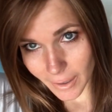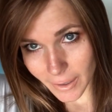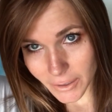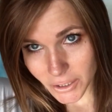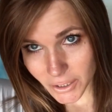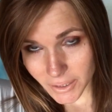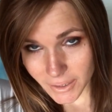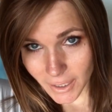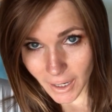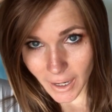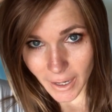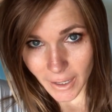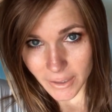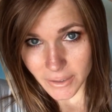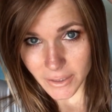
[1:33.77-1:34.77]
She's
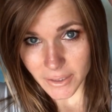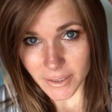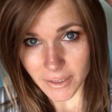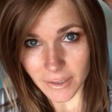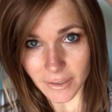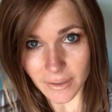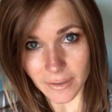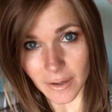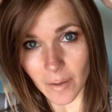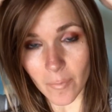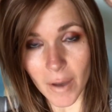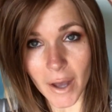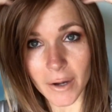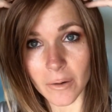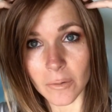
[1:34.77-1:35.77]
got just a
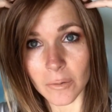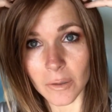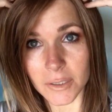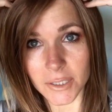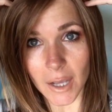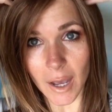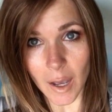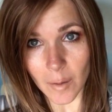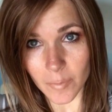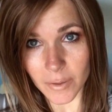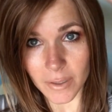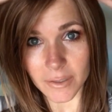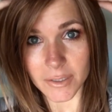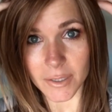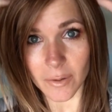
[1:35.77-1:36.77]
mono top,
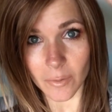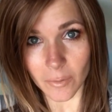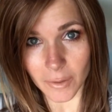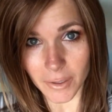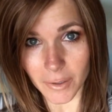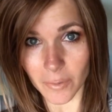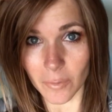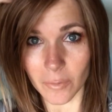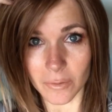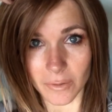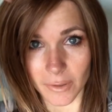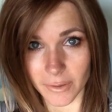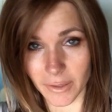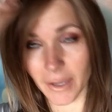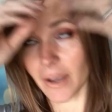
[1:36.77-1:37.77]
so, you know,
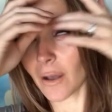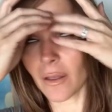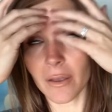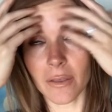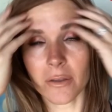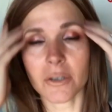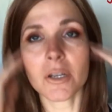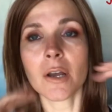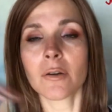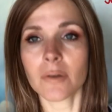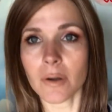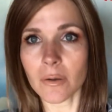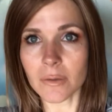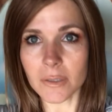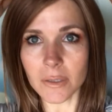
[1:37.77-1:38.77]
like all the other
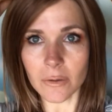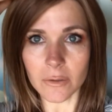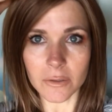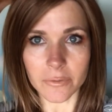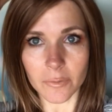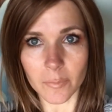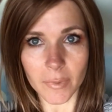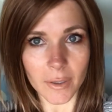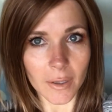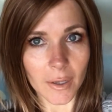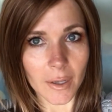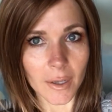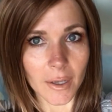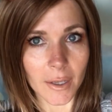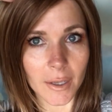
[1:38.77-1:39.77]
Renaus, it goes from
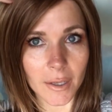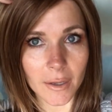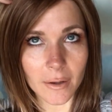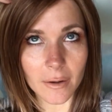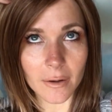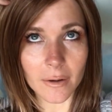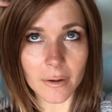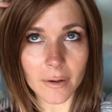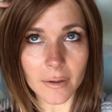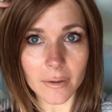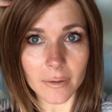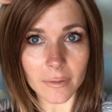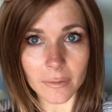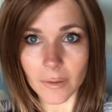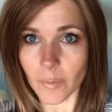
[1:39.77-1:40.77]
here
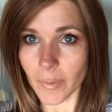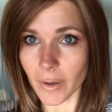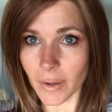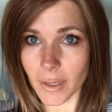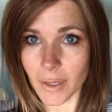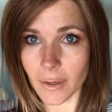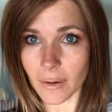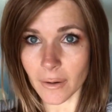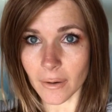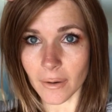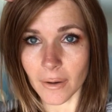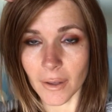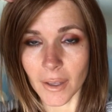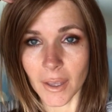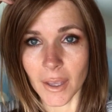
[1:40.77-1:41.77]
to about
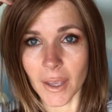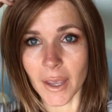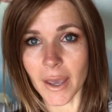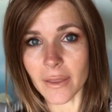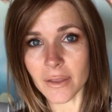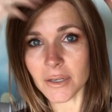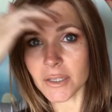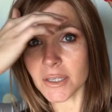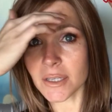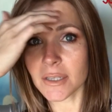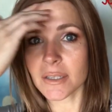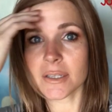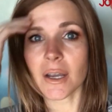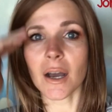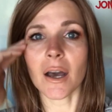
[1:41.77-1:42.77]
here, and then
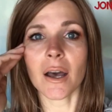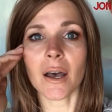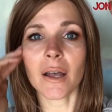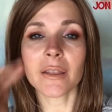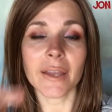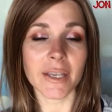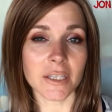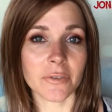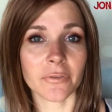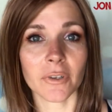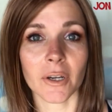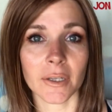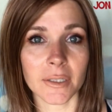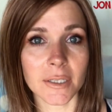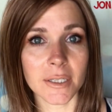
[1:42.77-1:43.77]
she's got a lace
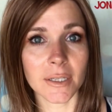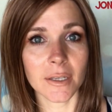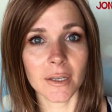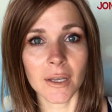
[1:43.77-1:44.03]
front.